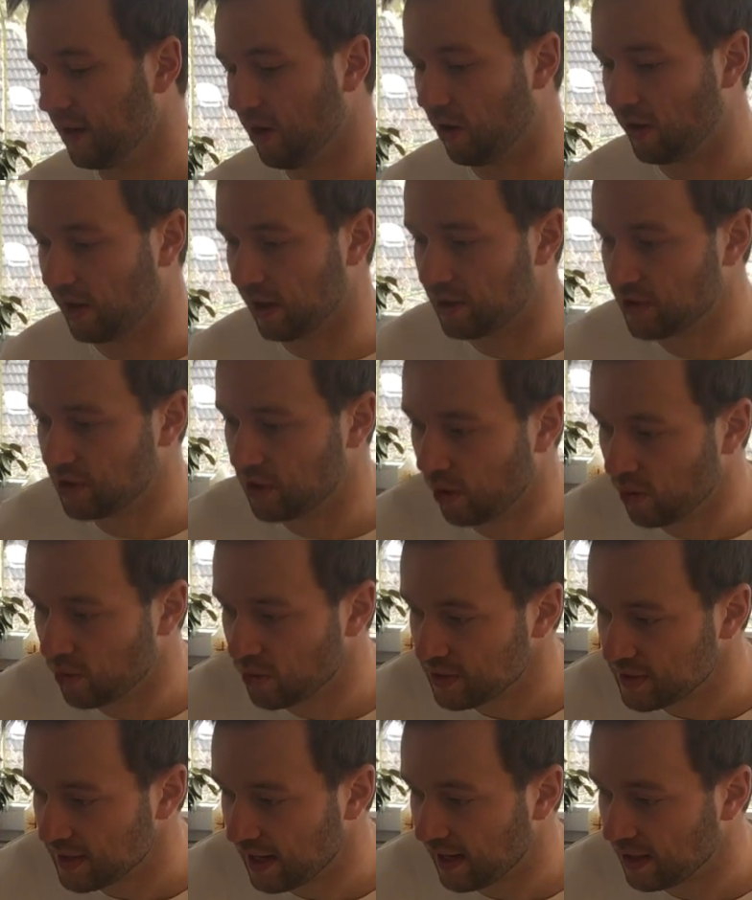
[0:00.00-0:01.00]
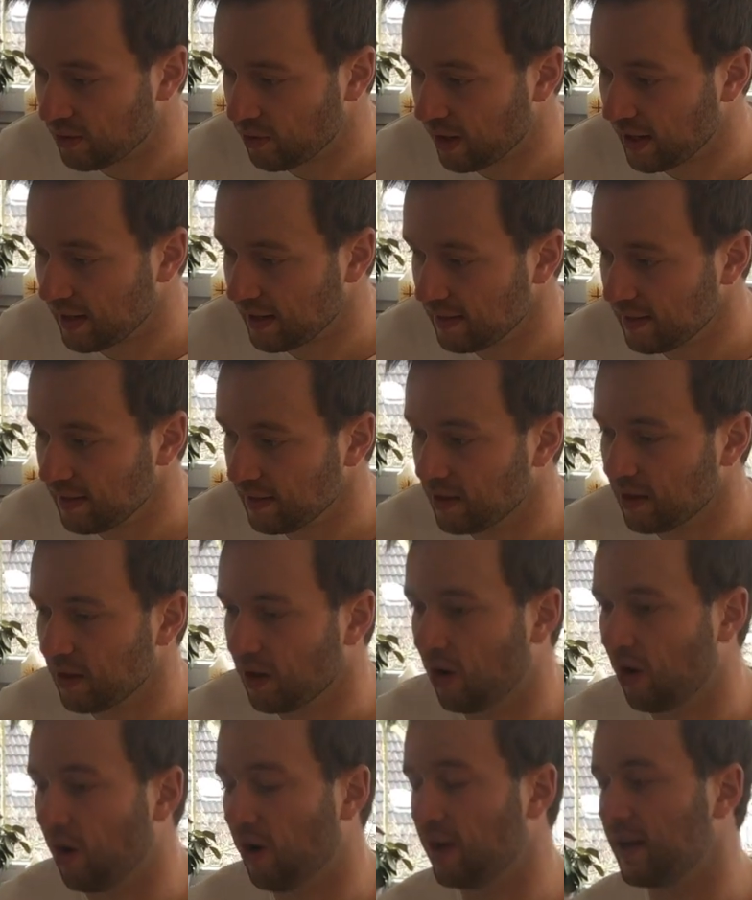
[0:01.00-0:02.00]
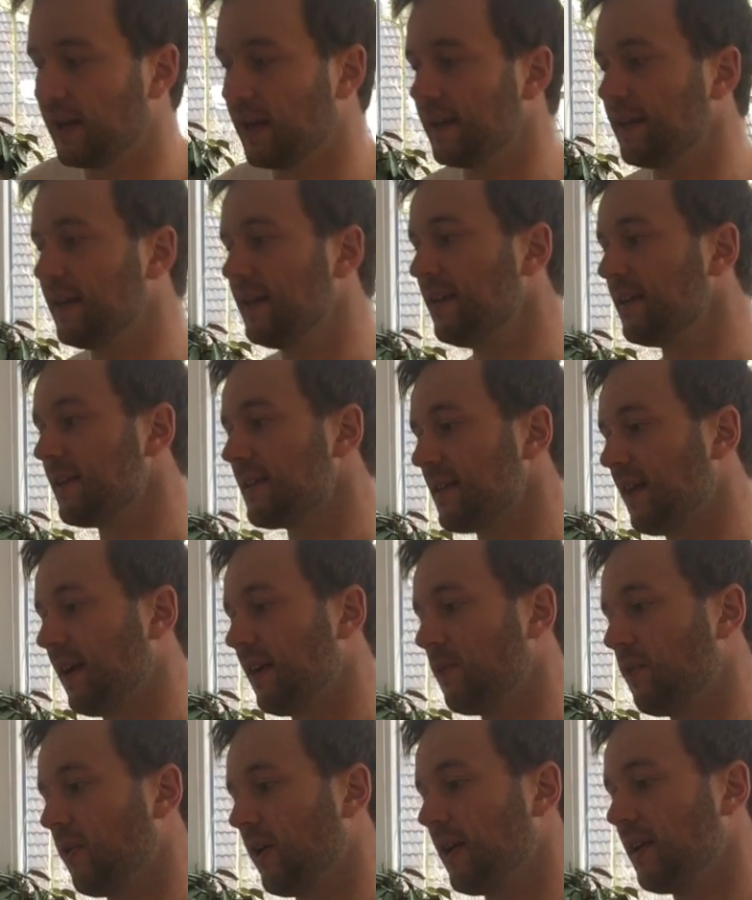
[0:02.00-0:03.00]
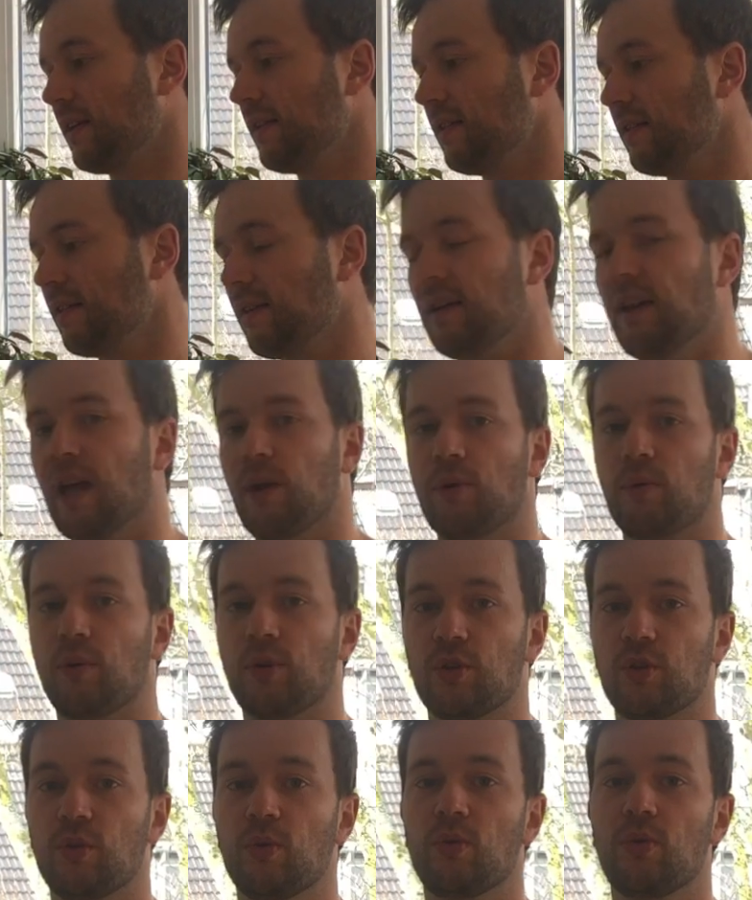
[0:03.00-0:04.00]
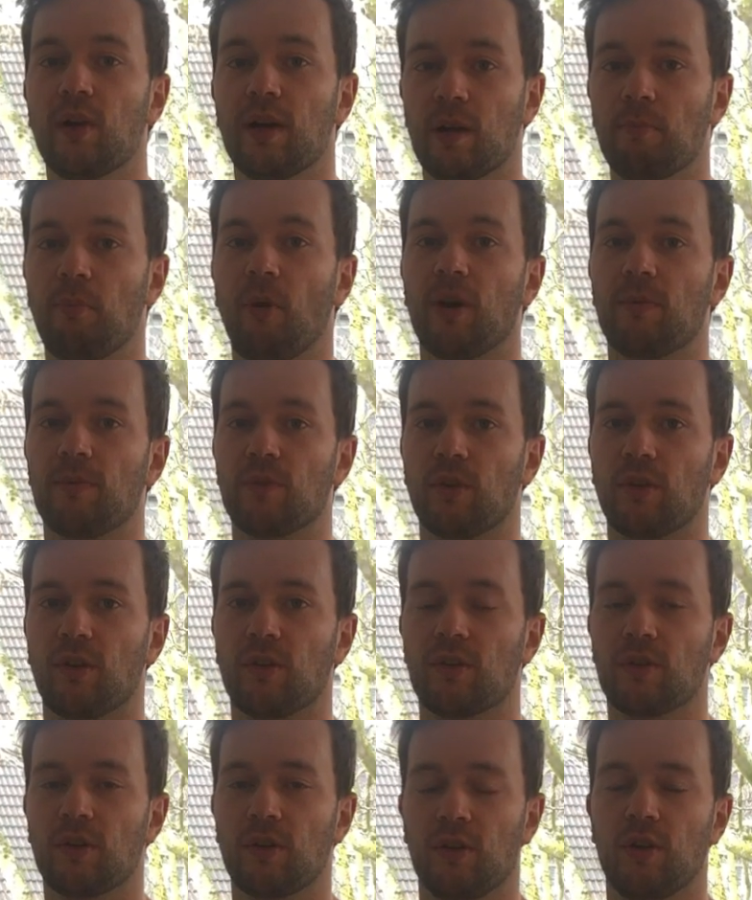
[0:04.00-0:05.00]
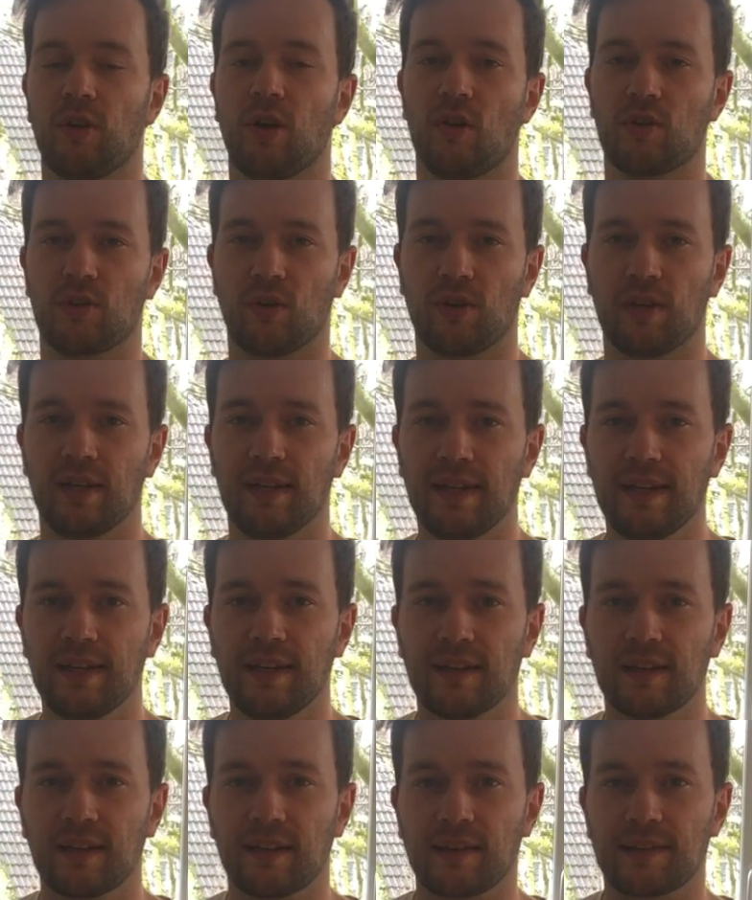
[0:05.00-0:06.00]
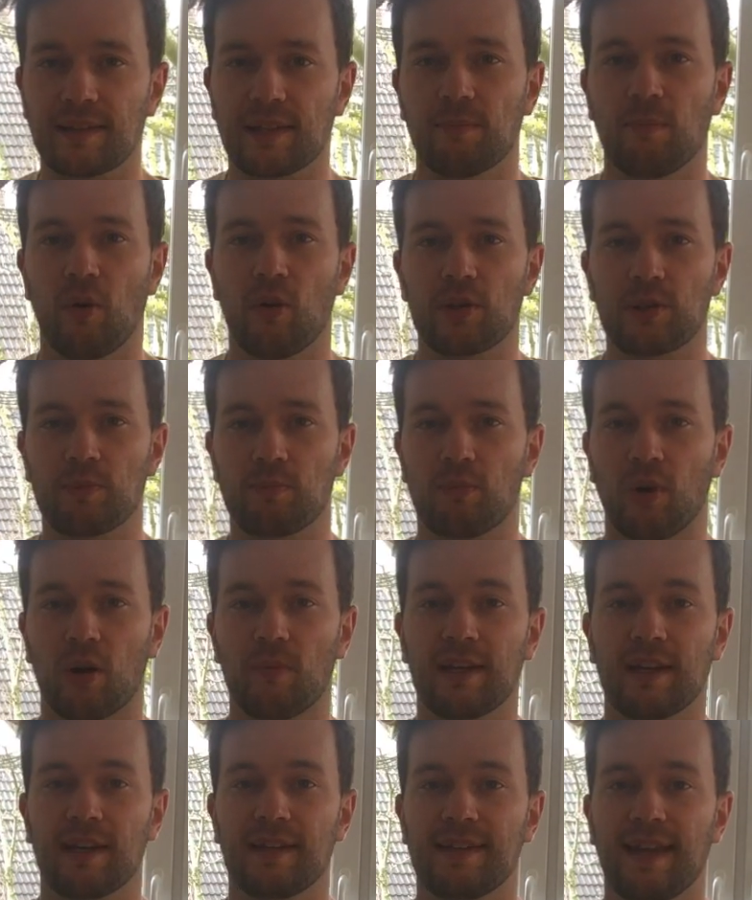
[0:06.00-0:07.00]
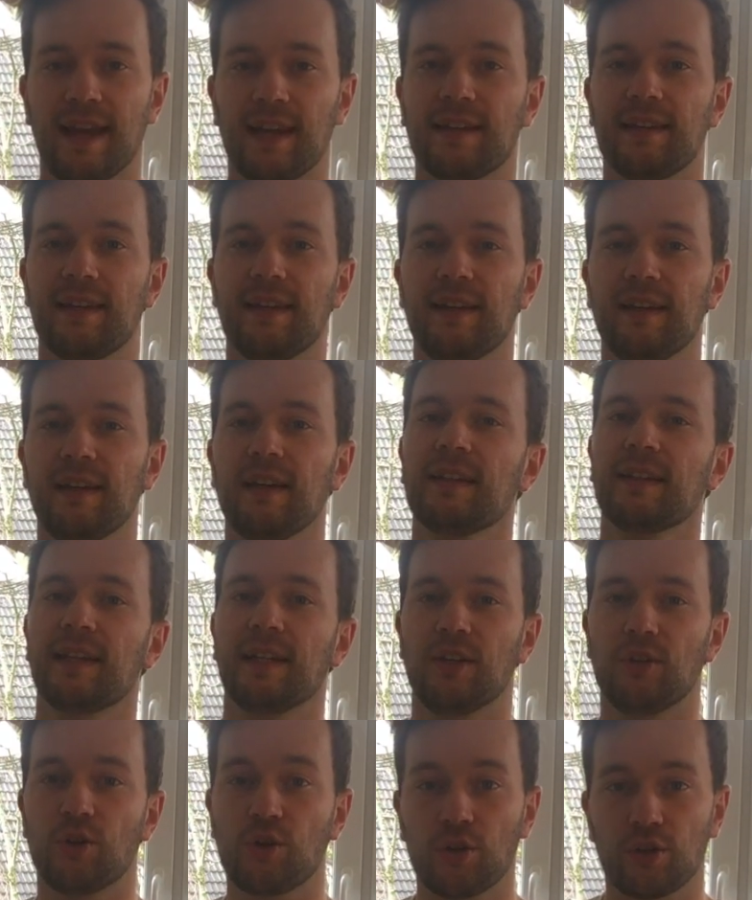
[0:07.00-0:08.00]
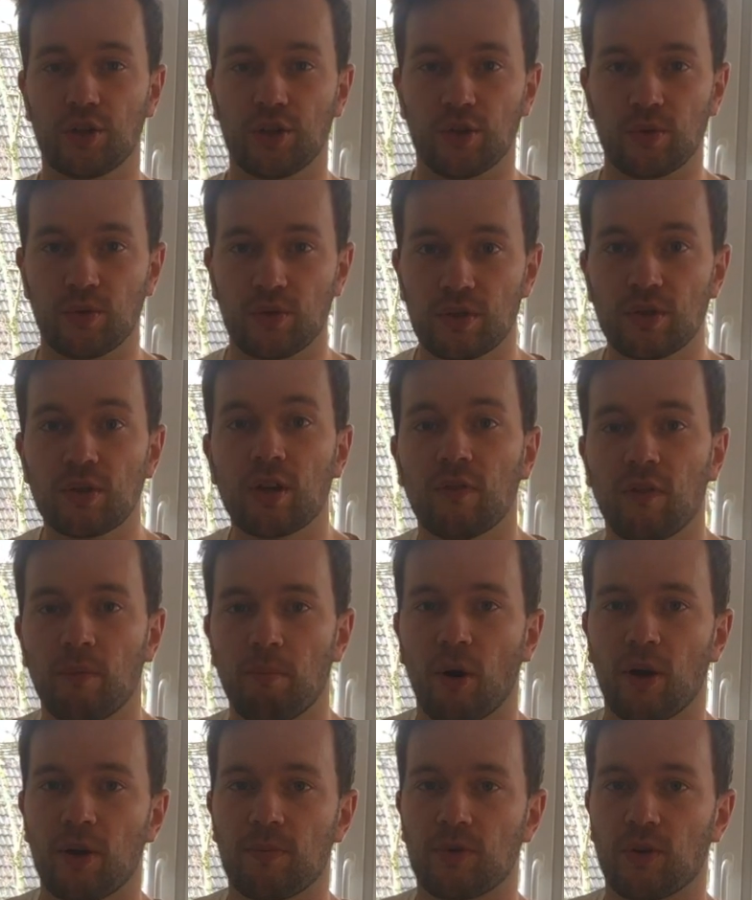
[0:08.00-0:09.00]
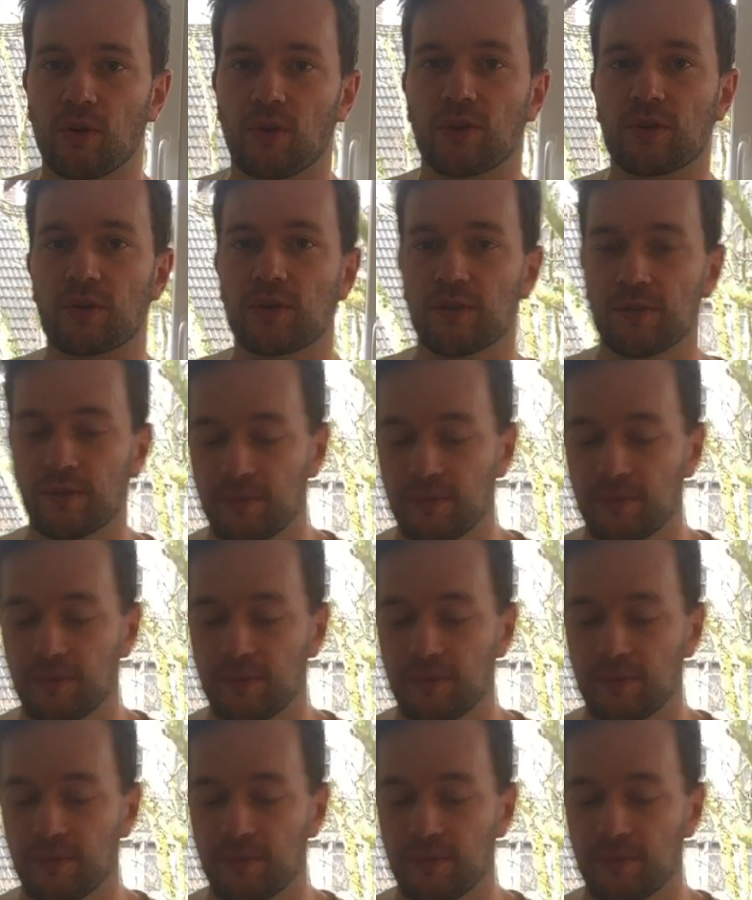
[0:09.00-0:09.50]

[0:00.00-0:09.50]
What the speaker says: on our toe side rail or on our heel side rail like we would do in a bottom turn. So the leaning is the most prominent technique that you should use for bottom turns.